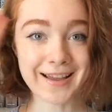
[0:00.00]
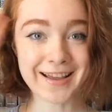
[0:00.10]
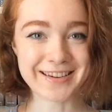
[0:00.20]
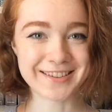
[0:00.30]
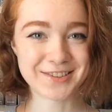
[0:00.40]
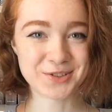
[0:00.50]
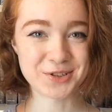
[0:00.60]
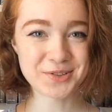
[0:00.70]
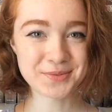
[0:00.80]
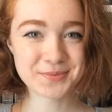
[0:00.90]
Eddie
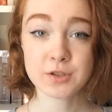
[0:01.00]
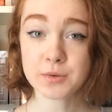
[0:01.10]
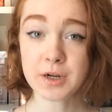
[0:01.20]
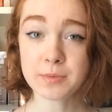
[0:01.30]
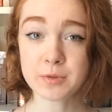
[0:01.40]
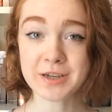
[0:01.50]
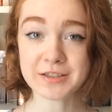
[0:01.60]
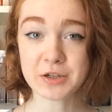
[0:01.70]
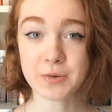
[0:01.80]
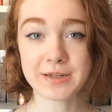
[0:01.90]
Soldiers. So a couple of
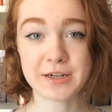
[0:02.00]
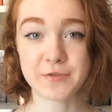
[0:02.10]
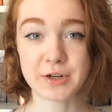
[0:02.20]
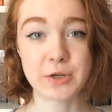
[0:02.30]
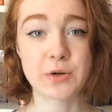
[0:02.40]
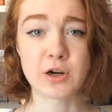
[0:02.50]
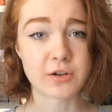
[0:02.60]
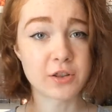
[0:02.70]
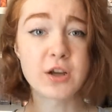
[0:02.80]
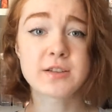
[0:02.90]
weeks ago, I did a video
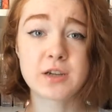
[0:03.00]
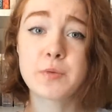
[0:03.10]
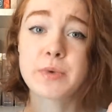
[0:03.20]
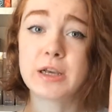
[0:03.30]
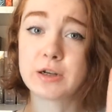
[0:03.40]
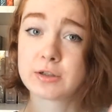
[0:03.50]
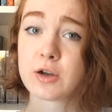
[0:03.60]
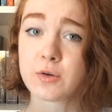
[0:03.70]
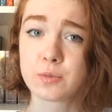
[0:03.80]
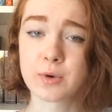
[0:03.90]
called Thoughts on Being
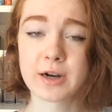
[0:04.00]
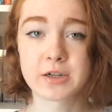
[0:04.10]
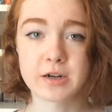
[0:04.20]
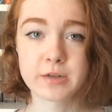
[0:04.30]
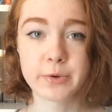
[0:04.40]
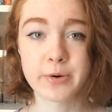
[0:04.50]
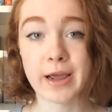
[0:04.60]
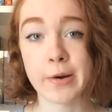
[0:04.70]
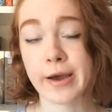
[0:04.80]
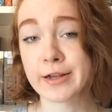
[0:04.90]
Alone, where I talked about
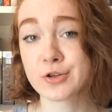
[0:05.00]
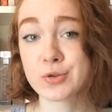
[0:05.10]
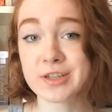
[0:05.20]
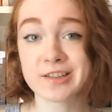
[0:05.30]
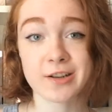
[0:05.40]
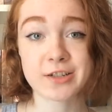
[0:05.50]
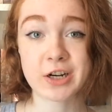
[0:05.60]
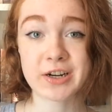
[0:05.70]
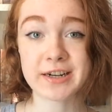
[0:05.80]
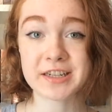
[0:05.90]
how I enjoy
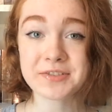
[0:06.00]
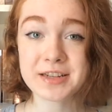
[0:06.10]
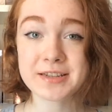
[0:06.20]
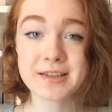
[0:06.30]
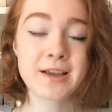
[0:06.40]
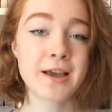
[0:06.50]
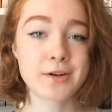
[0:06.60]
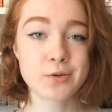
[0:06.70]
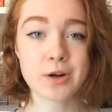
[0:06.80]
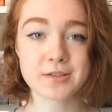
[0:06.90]
solitary activities
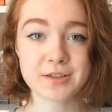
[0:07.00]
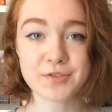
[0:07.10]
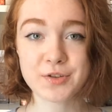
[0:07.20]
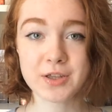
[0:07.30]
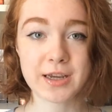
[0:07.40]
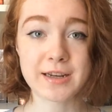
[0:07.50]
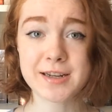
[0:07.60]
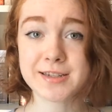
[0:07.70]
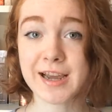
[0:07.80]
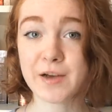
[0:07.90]
and don't constantly feel like I
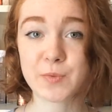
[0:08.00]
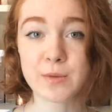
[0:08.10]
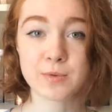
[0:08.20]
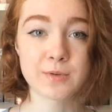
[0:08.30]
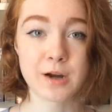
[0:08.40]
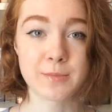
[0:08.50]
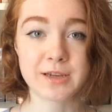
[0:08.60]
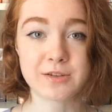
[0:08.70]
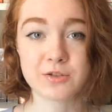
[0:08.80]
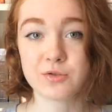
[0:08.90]
need to have people around
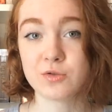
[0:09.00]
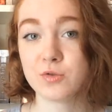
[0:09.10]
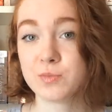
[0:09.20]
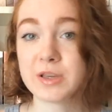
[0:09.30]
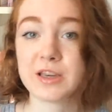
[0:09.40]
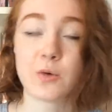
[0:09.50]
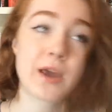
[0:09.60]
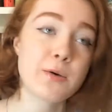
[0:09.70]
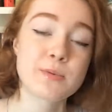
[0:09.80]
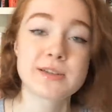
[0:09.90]
me to be
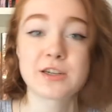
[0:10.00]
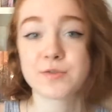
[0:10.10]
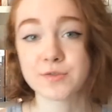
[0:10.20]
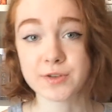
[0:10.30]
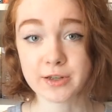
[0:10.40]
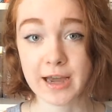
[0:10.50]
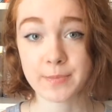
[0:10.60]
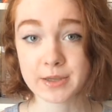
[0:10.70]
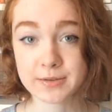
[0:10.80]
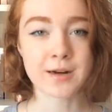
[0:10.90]
okay with myself and feel
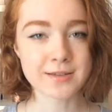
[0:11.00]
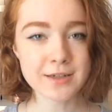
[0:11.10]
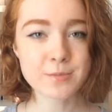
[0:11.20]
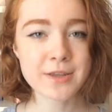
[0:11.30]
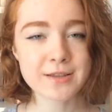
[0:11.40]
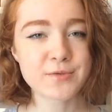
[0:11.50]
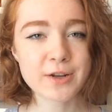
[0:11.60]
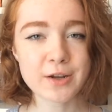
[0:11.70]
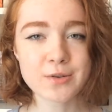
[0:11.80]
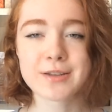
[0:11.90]
happy. And I decided to make this
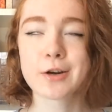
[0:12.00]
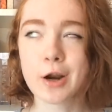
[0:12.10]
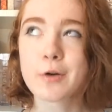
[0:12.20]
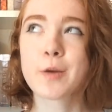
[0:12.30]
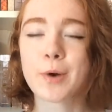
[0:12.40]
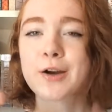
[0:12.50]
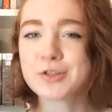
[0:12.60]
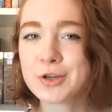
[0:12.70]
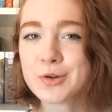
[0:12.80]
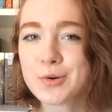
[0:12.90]
video as like an honorary part
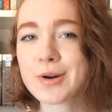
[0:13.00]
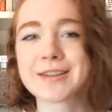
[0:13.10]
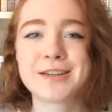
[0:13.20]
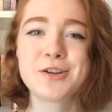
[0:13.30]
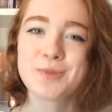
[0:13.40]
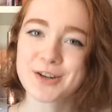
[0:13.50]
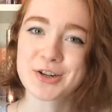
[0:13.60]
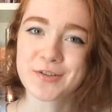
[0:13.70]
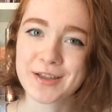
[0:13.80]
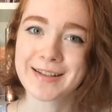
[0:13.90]
two or
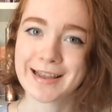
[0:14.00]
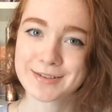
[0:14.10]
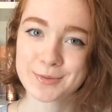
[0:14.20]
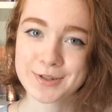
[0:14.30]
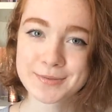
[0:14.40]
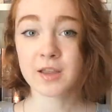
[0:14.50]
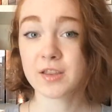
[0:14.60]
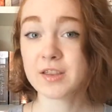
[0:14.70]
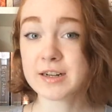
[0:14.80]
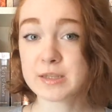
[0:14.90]
continuation of that last one. The
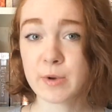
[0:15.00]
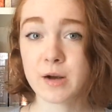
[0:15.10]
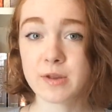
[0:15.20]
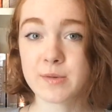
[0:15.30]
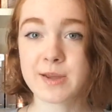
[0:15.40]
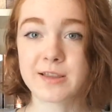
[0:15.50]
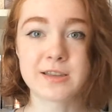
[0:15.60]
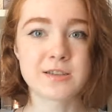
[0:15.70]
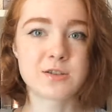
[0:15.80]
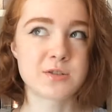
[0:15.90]
thing that inspired me to make
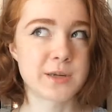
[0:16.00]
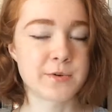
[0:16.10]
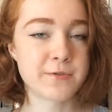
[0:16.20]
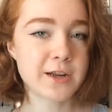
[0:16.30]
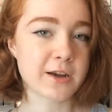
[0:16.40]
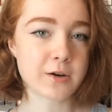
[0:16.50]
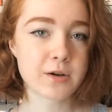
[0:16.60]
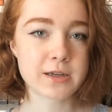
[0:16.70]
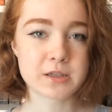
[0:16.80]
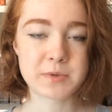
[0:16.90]
this its own separate video
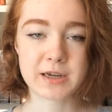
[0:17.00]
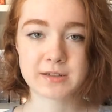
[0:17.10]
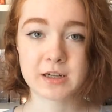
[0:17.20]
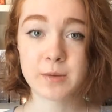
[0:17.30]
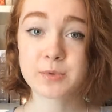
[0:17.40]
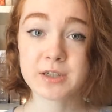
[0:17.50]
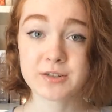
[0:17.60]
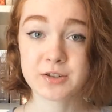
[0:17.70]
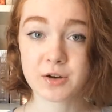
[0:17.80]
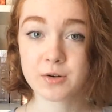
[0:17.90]
is because a couple
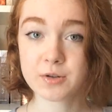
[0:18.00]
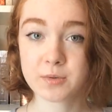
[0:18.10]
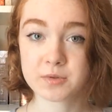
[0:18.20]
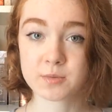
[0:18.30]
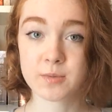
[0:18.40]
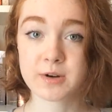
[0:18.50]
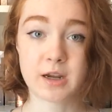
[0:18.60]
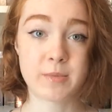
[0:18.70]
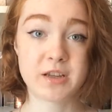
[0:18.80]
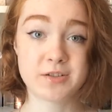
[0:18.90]
days ago, there was a woman
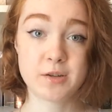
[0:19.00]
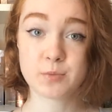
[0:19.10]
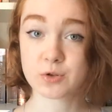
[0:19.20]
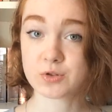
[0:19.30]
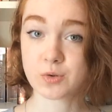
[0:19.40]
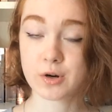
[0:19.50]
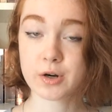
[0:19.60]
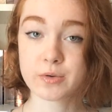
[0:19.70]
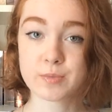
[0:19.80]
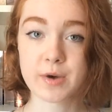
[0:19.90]
coming into the bookstore
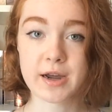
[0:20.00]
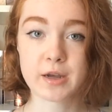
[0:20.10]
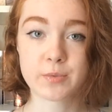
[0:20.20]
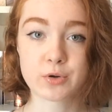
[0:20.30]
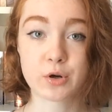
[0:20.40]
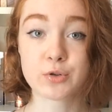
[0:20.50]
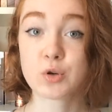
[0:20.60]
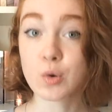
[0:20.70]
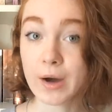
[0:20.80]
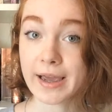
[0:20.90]
who was buying a book called
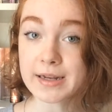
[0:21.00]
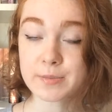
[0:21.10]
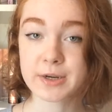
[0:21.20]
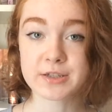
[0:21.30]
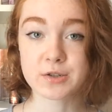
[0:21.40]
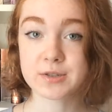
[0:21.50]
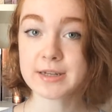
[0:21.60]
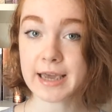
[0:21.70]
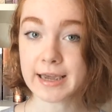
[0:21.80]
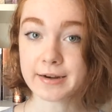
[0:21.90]
Quiet by
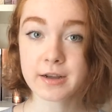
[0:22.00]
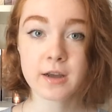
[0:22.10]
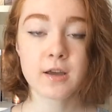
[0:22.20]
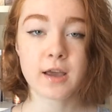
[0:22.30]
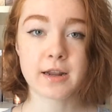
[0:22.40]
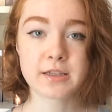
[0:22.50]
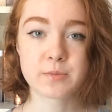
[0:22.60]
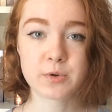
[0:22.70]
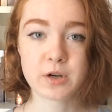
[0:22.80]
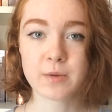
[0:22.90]
Susan Cain. And it's
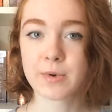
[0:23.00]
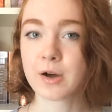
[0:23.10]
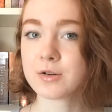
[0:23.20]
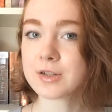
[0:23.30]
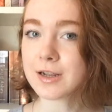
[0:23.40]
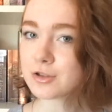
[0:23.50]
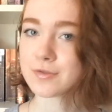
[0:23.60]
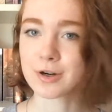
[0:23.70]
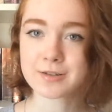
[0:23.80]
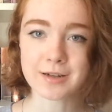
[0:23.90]
a book about
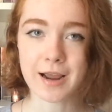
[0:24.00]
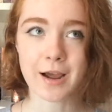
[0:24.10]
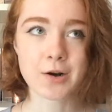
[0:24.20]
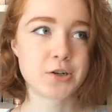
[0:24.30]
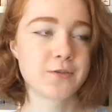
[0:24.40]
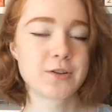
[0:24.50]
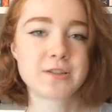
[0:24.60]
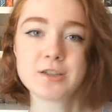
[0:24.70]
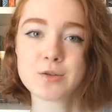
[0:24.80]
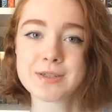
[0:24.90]
introverts and how
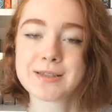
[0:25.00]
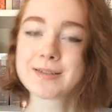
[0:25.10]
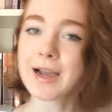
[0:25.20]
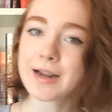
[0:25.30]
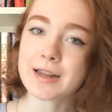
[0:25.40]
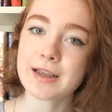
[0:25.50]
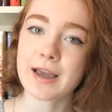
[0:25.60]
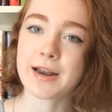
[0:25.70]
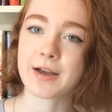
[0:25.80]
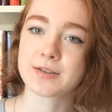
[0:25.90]
introverts deal with society
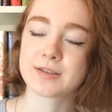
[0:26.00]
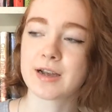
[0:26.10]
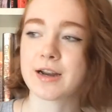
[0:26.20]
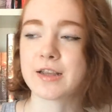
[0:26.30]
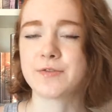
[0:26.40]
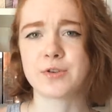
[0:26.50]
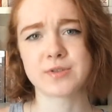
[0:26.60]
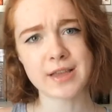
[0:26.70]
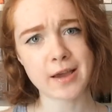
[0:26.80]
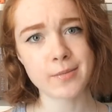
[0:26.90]
and how society
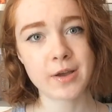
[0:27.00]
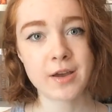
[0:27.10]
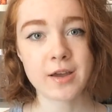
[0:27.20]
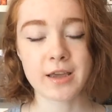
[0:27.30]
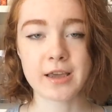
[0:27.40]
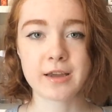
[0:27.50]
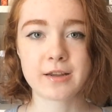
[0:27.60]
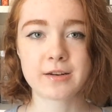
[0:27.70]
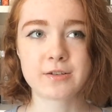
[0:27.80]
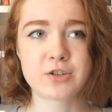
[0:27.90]
views them.
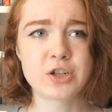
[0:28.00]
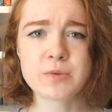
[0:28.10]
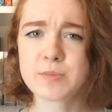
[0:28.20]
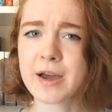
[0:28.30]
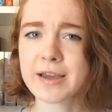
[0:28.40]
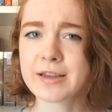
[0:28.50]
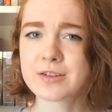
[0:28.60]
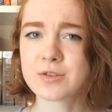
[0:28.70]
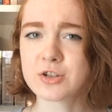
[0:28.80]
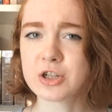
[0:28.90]
And she was buying it
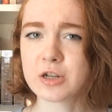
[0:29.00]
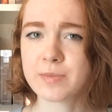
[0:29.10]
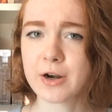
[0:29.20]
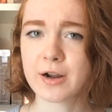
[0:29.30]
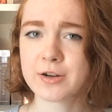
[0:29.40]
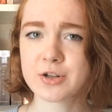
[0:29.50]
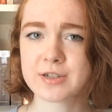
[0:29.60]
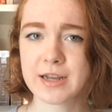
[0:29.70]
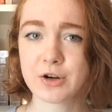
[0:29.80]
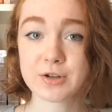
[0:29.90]
so that she could better
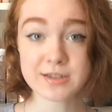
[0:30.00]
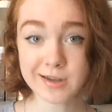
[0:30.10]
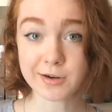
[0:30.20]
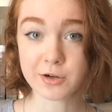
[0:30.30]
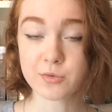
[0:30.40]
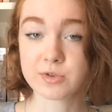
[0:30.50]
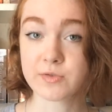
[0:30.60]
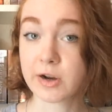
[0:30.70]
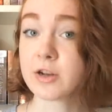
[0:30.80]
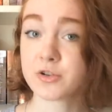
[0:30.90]
understand her son, who was
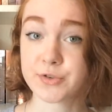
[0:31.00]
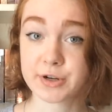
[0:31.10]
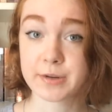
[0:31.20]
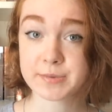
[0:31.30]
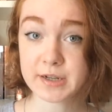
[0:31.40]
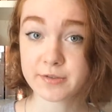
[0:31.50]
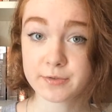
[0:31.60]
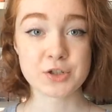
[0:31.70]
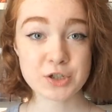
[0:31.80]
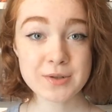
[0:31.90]
very introverted
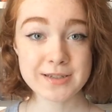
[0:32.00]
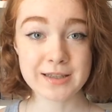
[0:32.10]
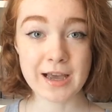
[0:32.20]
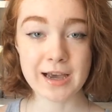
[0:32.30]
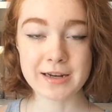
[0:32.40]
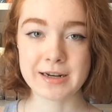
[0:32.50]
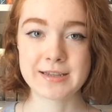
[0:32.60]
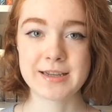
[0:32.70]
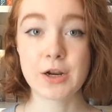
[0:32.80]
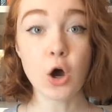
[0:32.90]
himself. She was in line and I
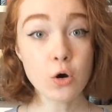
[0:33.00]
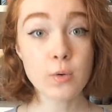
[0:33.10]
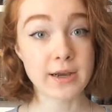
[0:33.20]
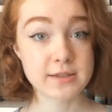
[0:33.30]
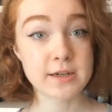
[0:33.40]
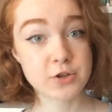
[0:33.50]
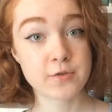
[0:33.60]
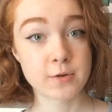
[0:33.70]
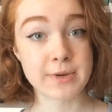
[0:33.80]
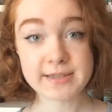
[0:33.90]
said, oh, as an
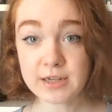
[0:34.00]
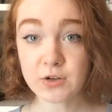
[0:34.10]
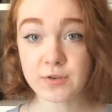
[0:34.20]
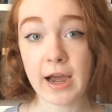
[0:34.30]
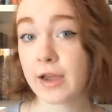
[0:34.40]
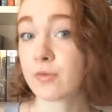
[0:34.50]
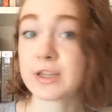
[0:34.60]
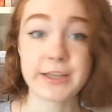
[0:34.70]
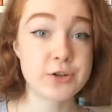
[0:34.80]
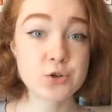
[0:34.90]
introvert myself, I
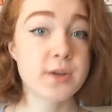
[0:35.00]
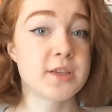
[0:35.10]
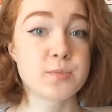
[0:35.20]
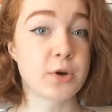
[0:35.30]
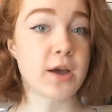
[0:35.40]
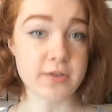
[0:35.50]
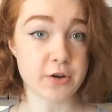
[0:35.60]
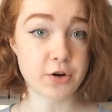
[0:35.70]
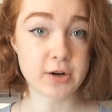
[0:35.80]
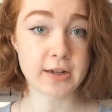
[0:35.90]
really enjoyed this book. I
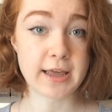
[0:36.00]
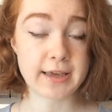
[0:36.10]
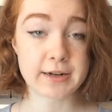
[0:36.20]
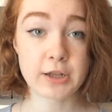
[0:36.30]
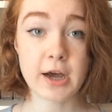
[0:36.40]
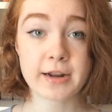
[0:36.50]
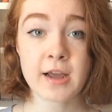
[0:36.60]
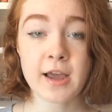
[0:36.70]
think you're gonna like it a lot.